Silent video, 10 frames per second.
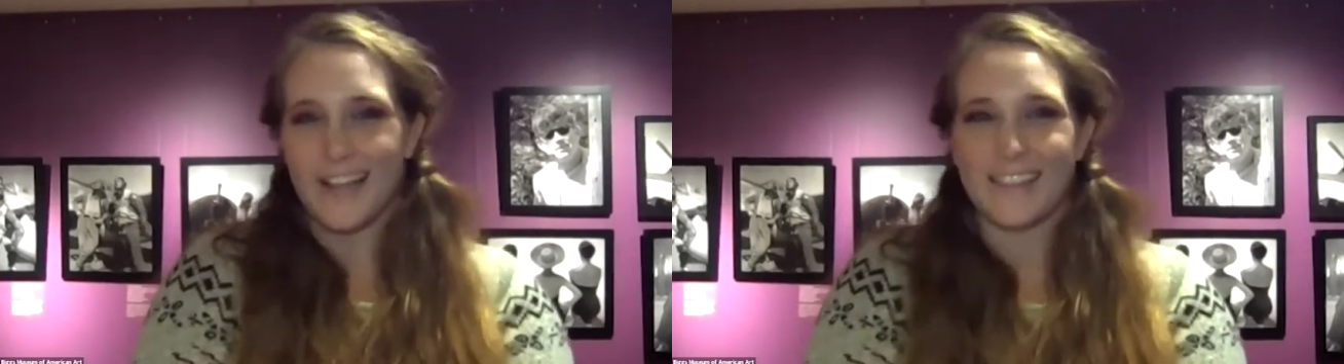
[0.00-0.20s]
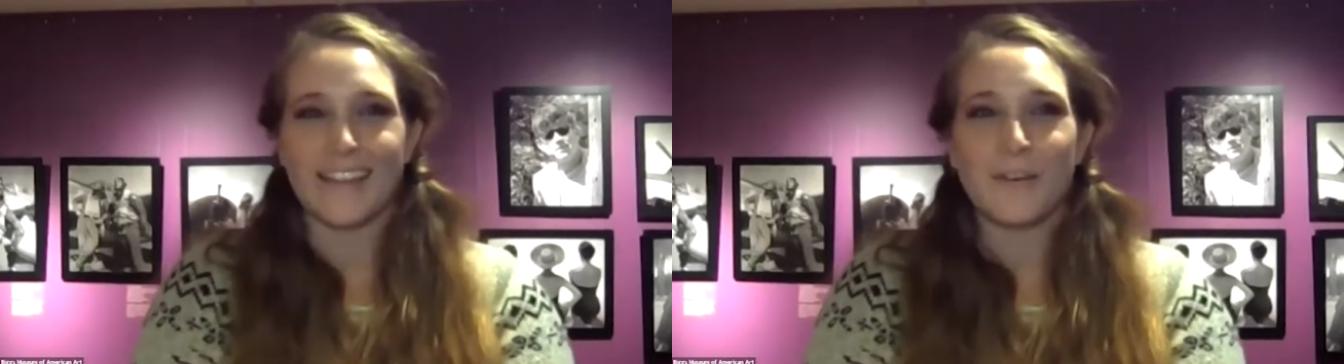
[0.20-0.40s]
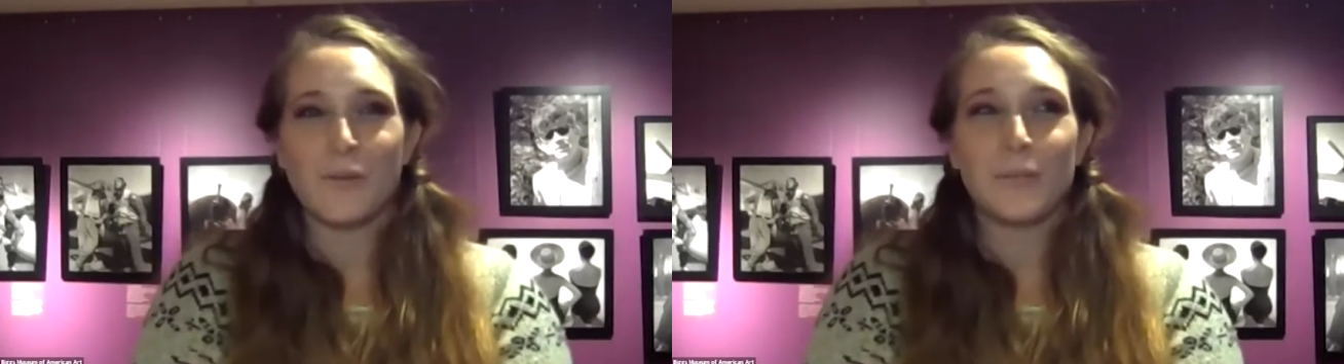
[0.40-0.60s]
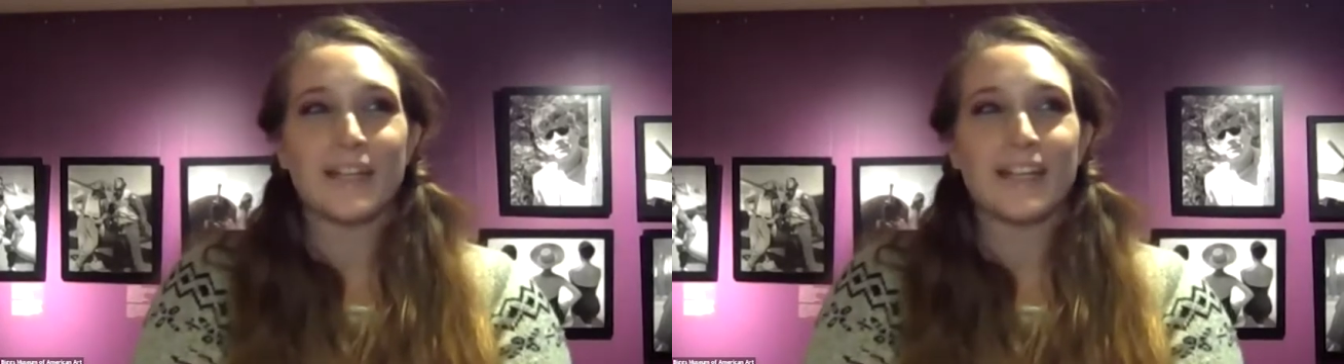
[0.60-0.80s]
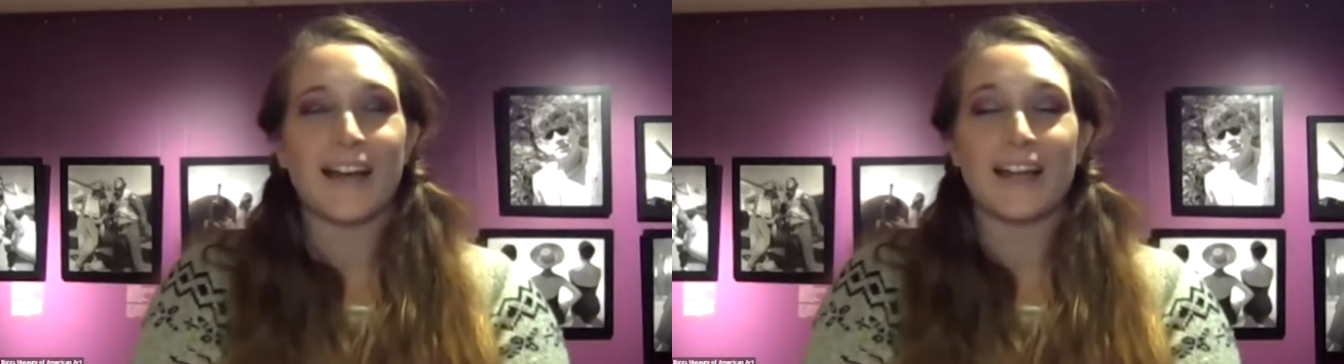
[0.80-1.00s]
That would
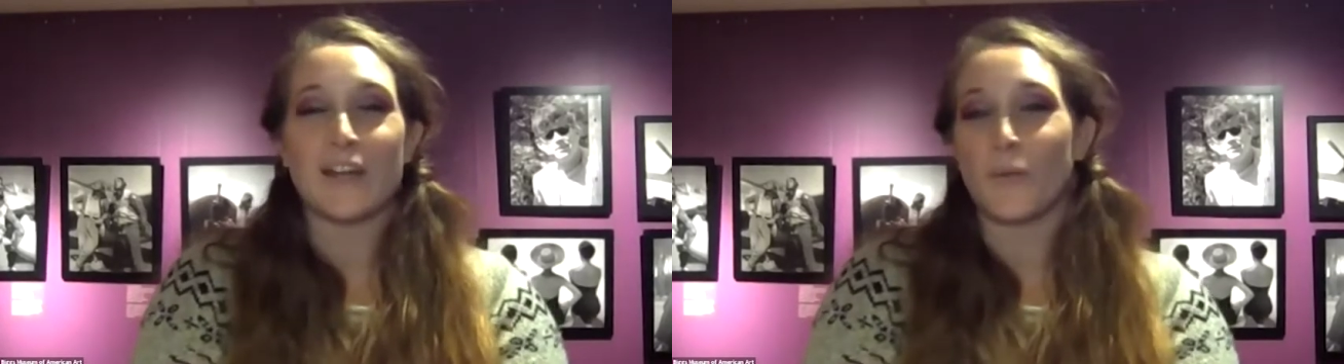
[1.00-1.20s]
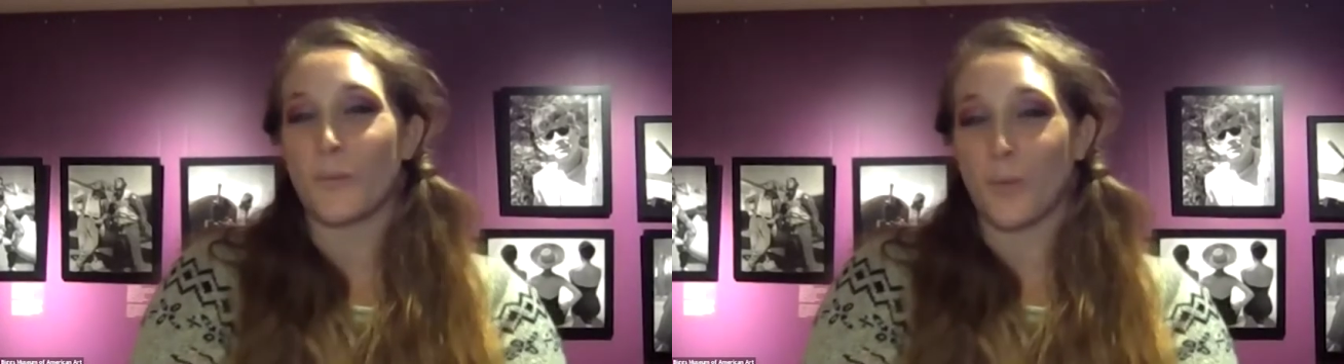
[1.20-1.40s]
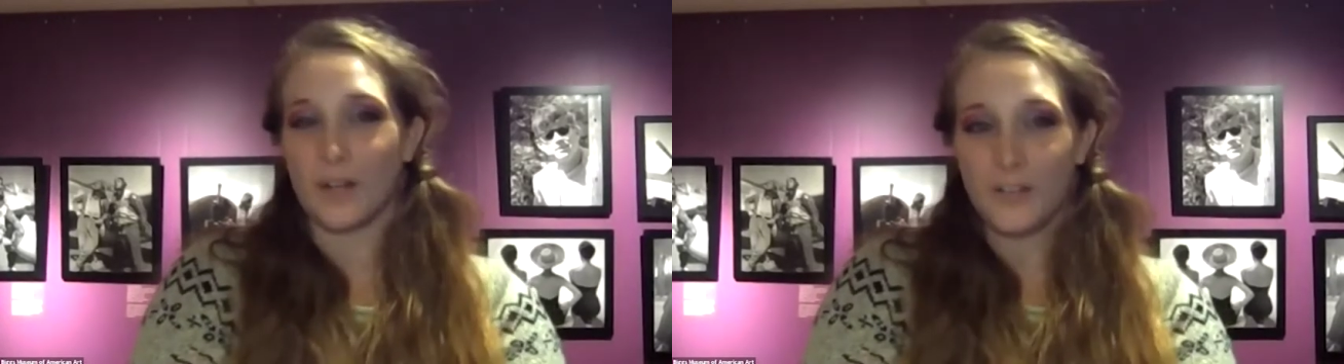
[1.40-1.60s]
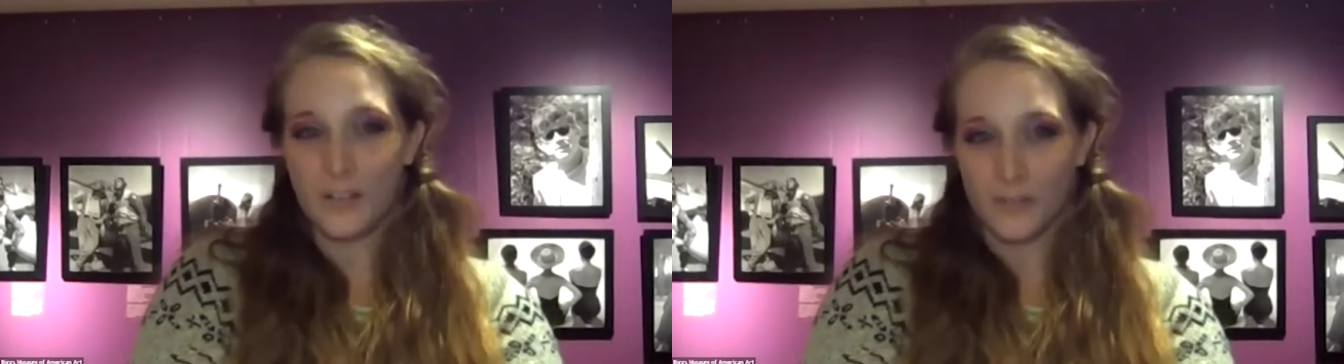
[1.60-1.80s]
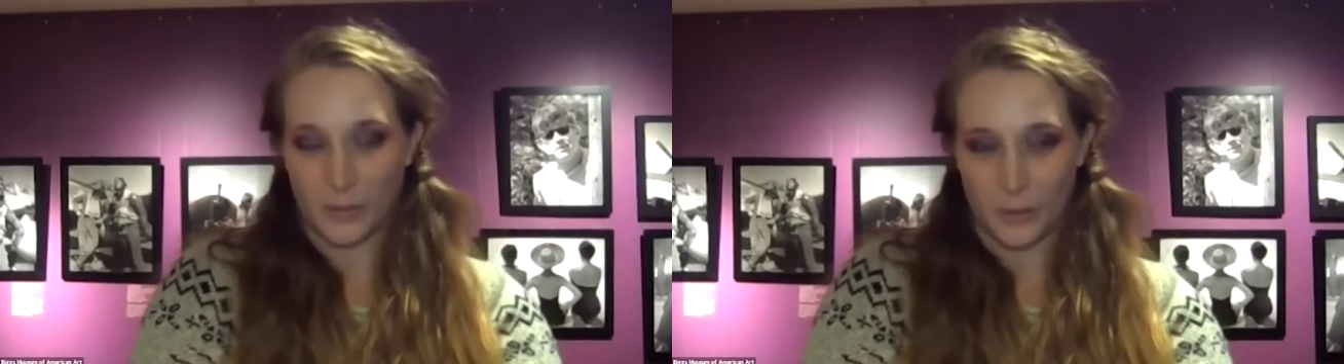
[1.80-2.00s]
be a
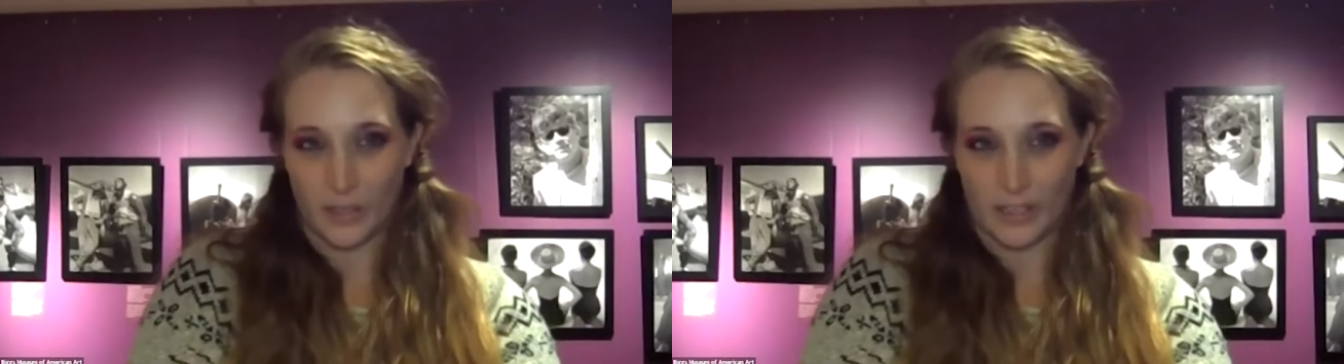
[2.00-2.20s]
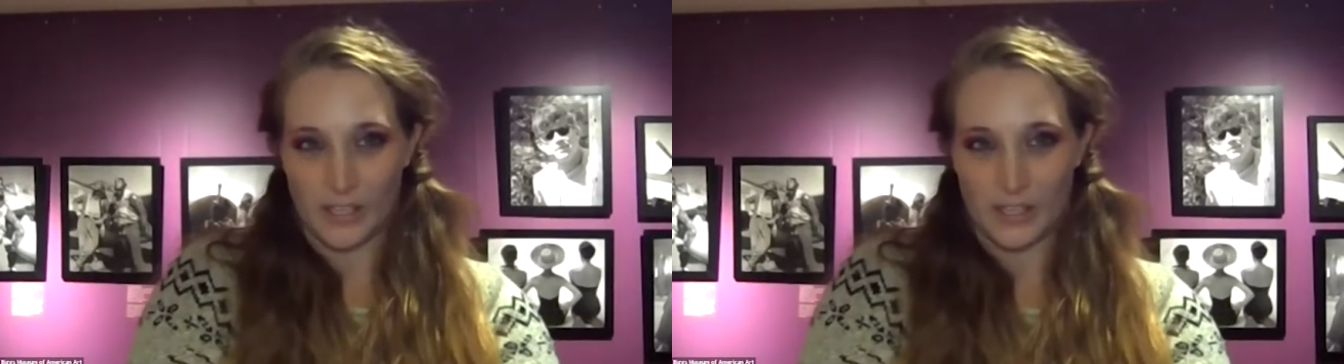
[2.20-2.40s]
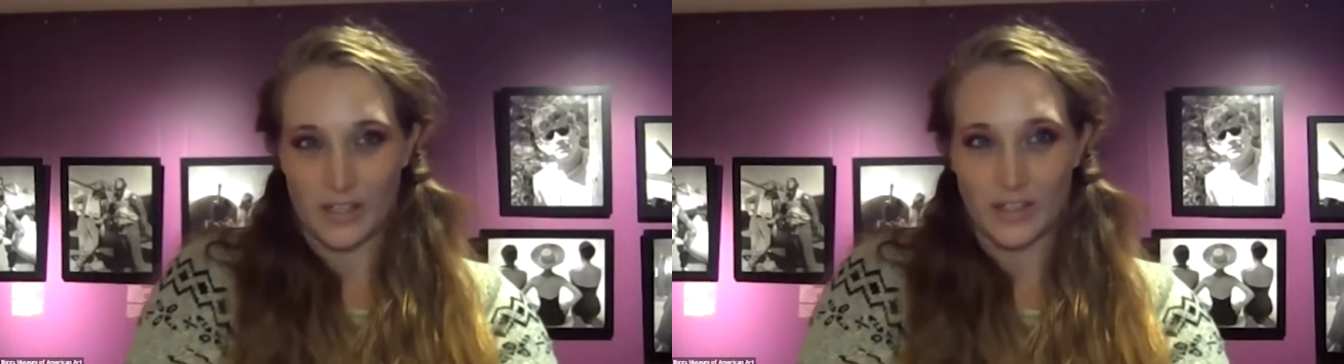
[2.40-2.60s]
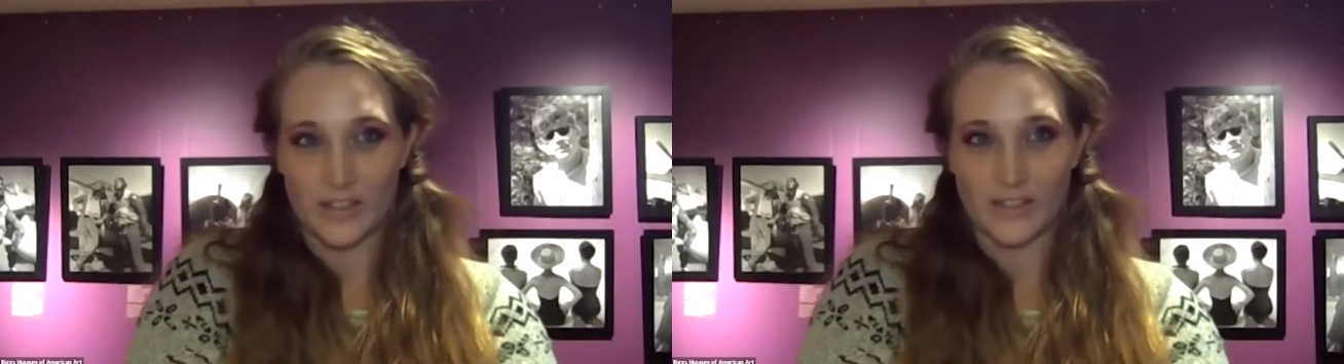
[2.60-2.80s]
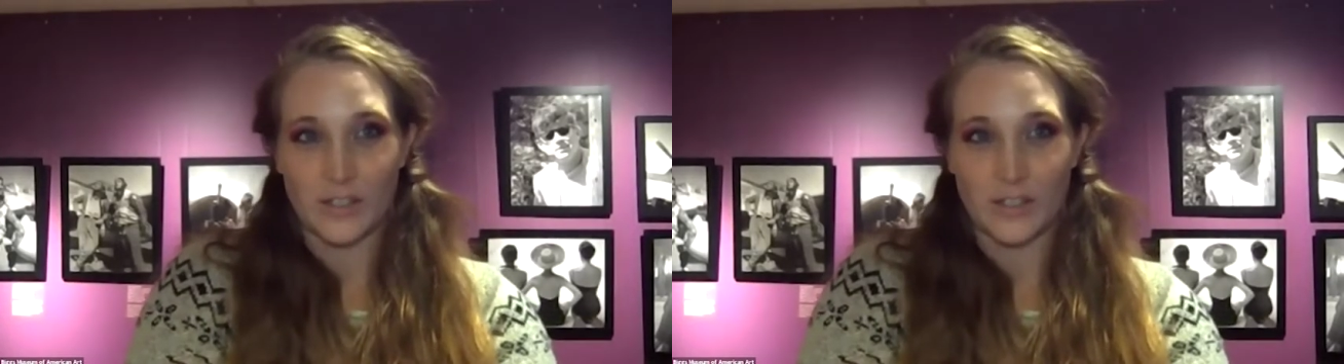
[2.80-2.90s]
wonderful question